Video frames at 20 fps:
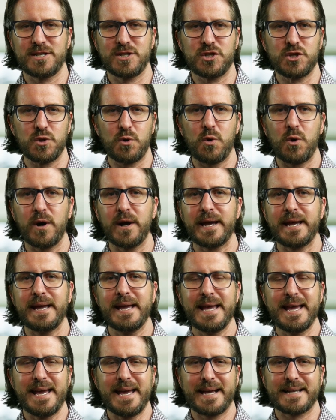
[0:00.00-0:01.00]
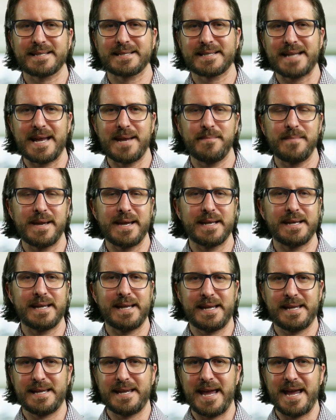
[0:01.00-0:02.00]
joy, excitement,
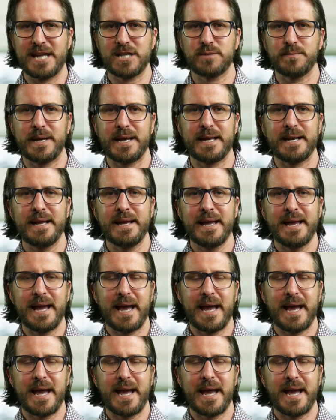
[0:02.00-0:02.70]
engagement,